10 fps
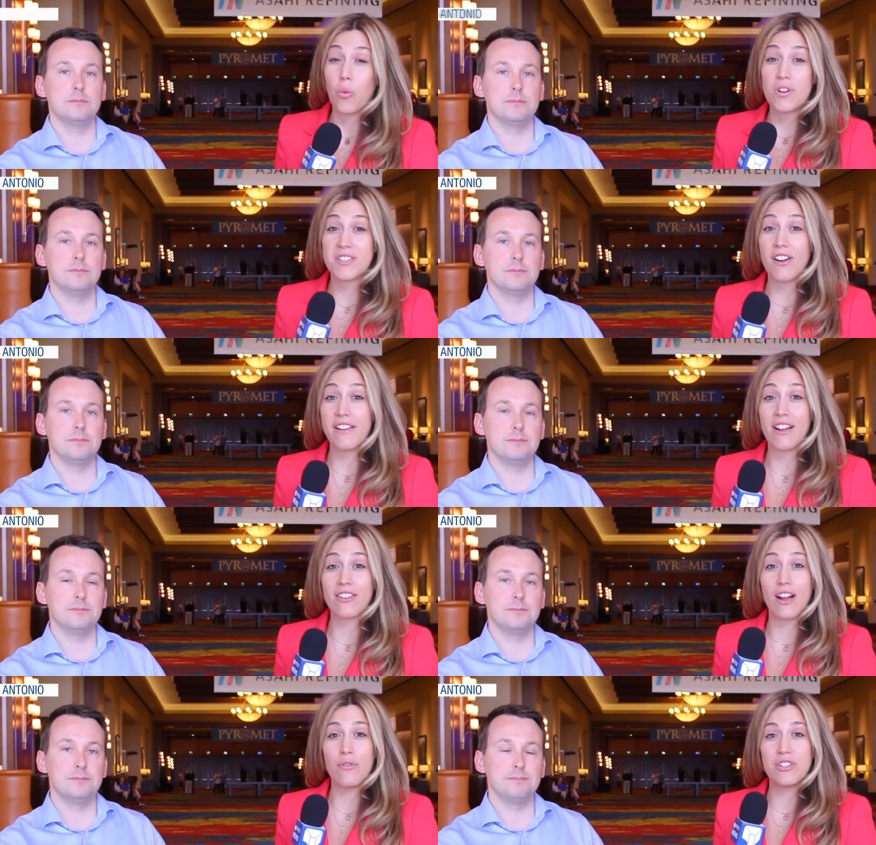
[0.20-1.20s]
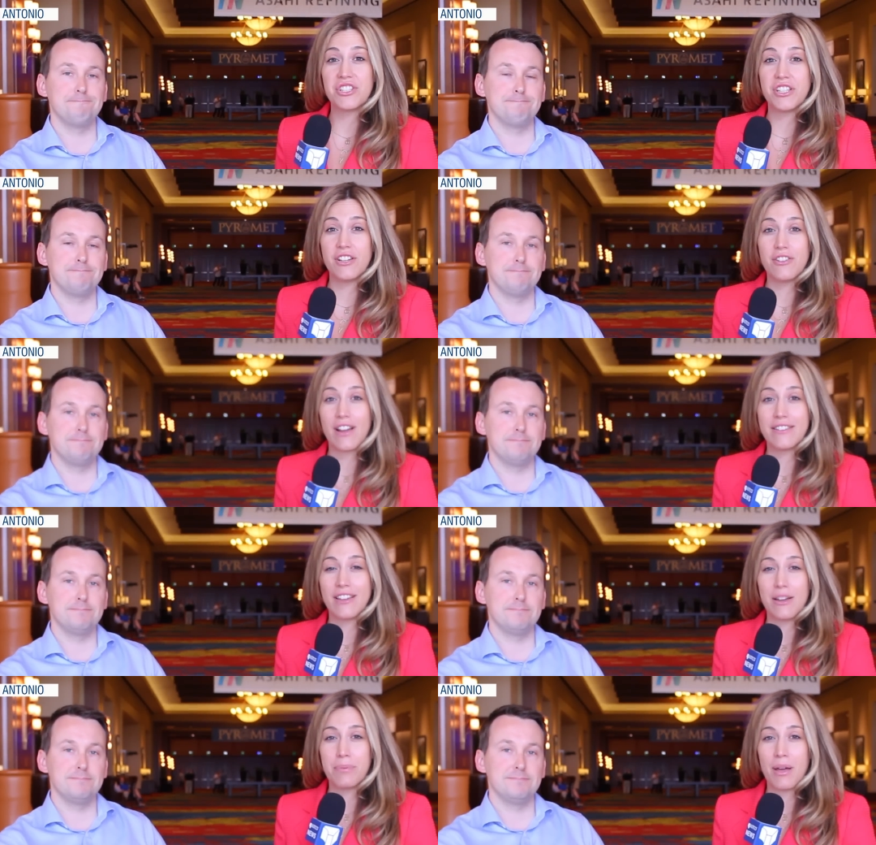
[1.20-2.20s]
Speaker 1: We're starting our coverage here
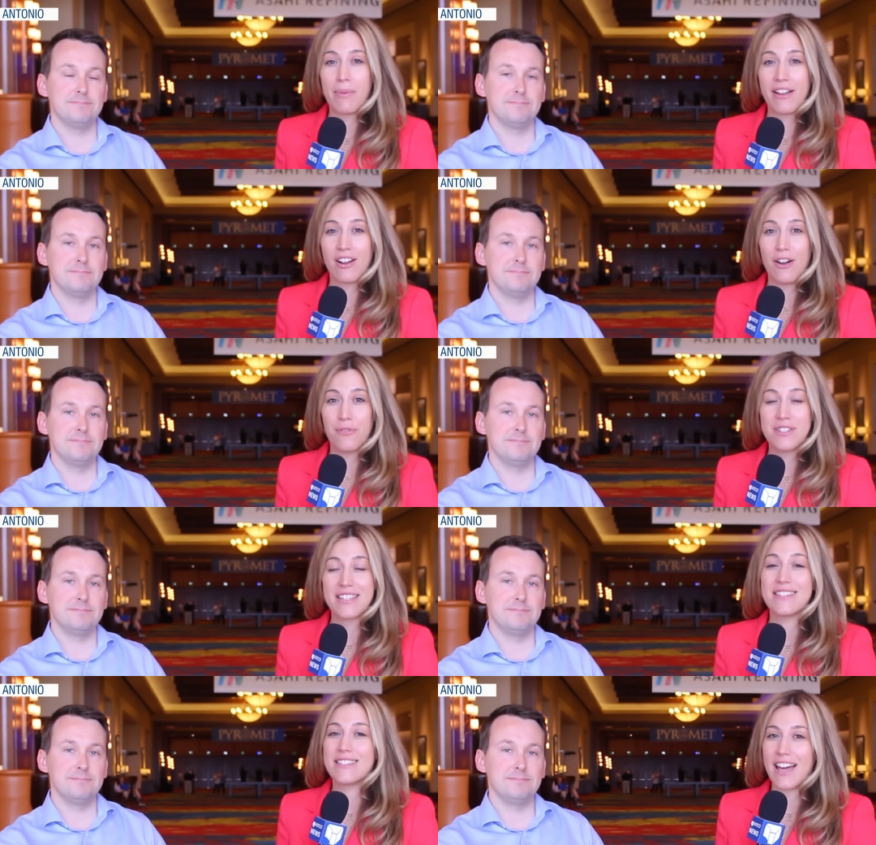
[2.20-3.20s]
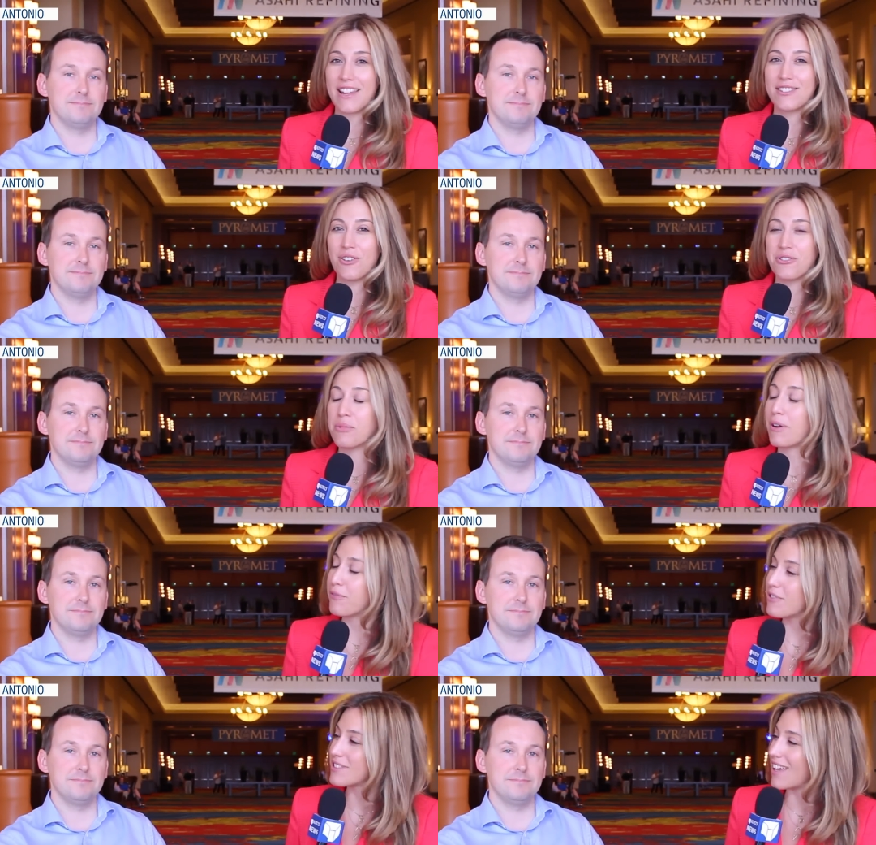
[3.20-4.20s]
at the IPMI conference in San Antonio, and
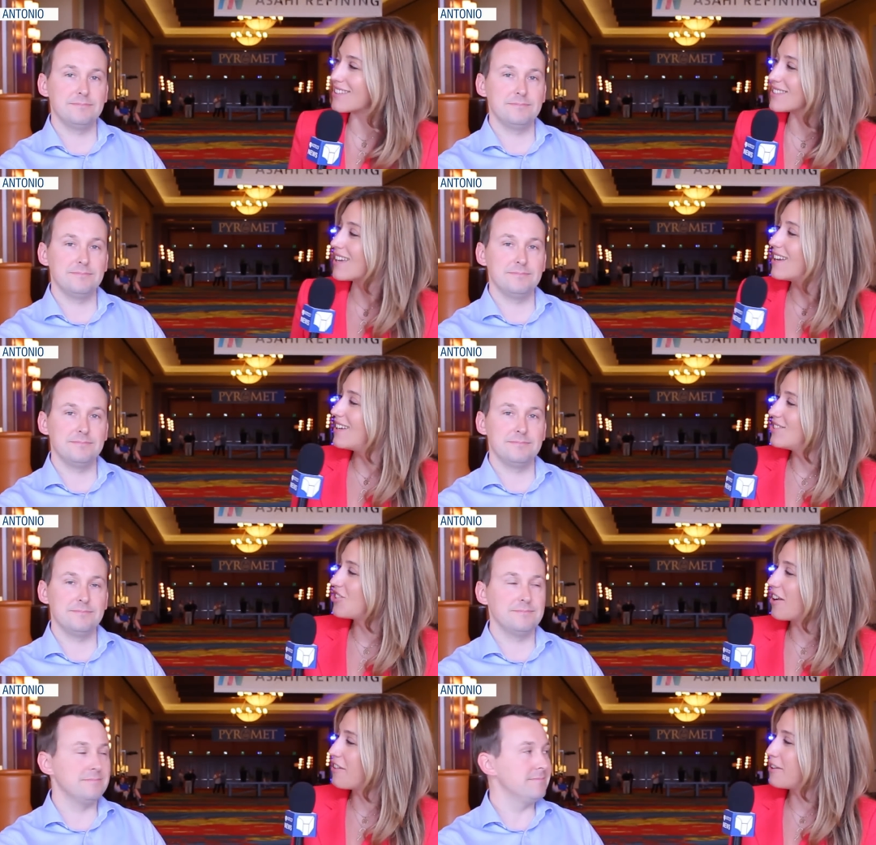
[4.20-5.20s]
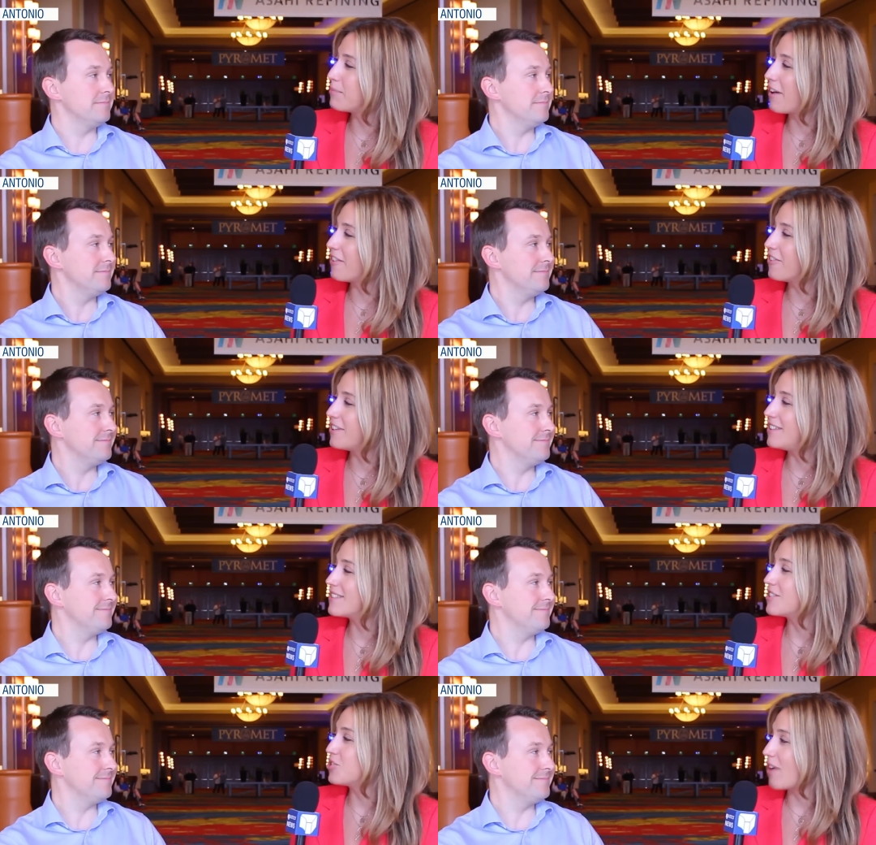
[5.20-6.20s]
my first guest is Jonathan Butler.
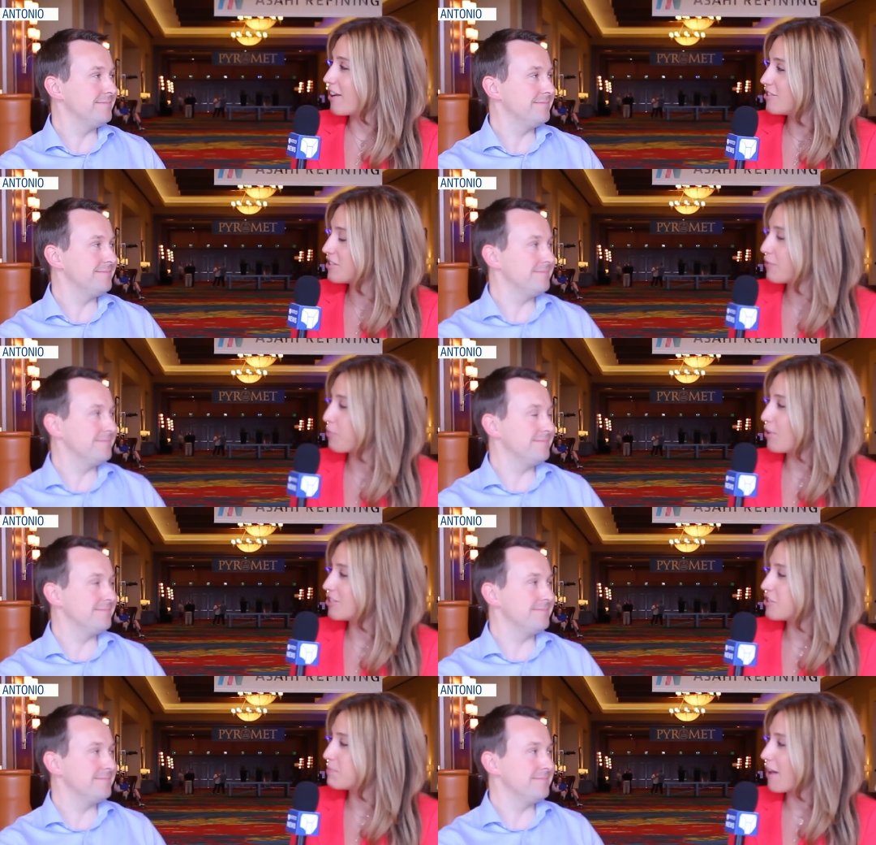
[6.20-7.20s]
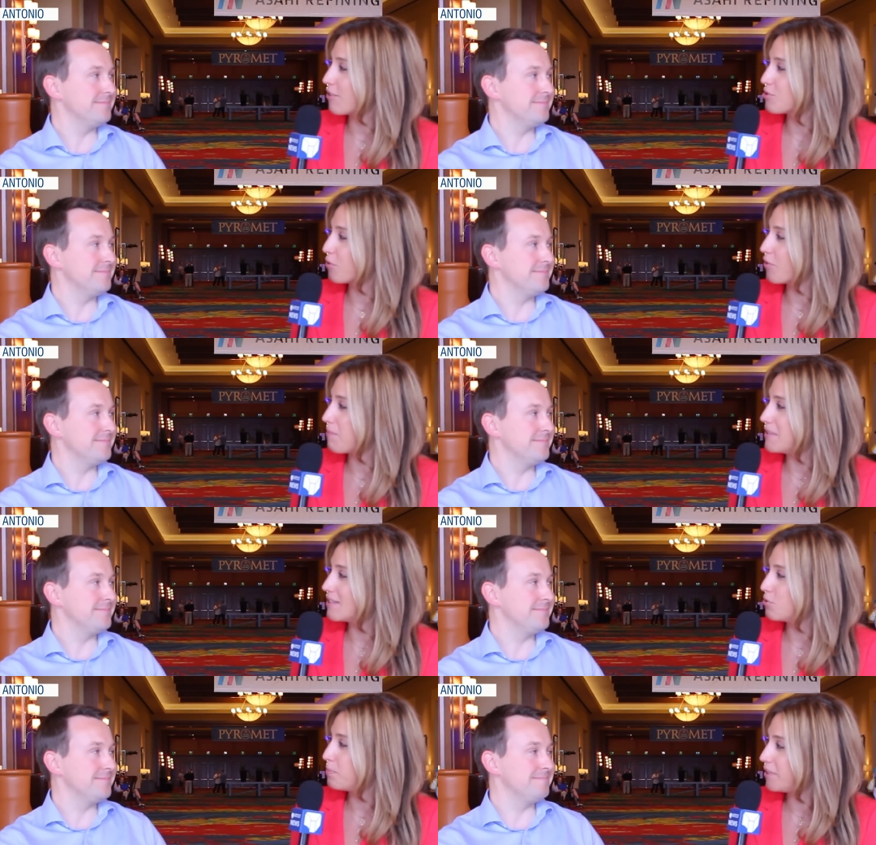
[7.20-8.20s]
He's the strategist for precious metals over at
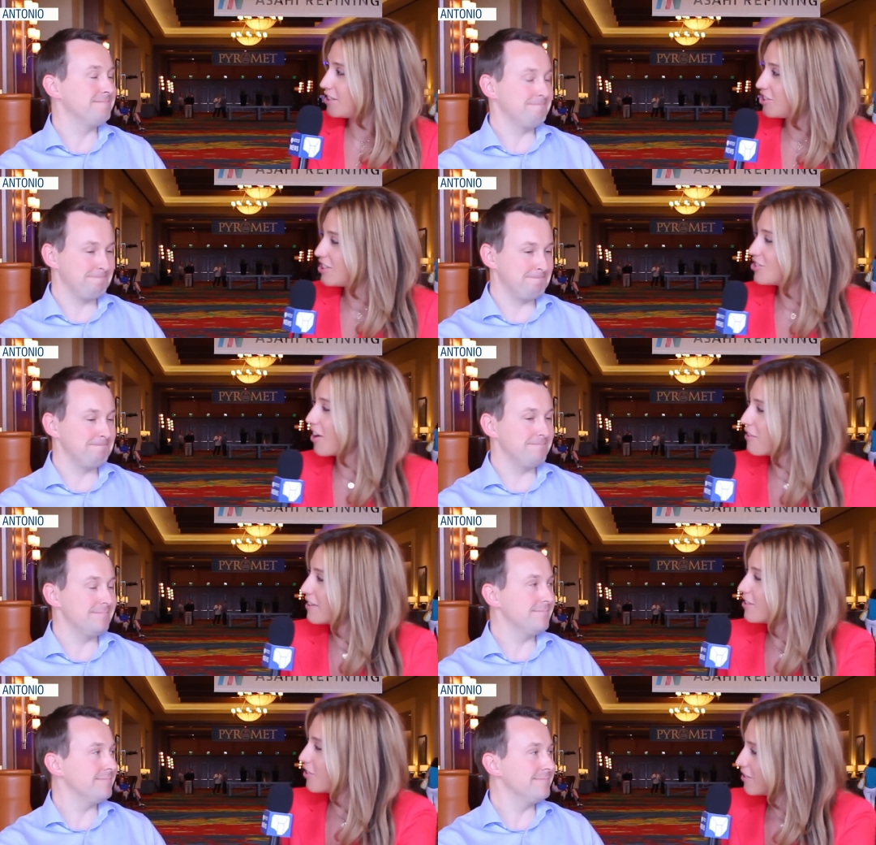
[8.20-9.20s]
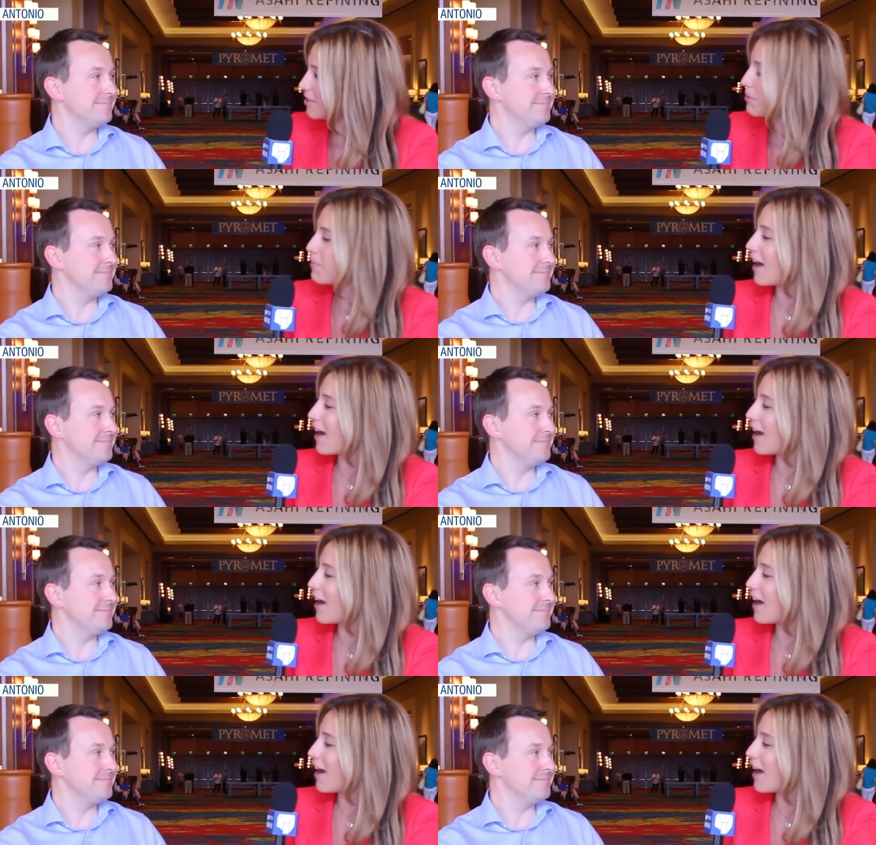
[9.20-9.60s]
Mitsubishi. Jonathan, good to be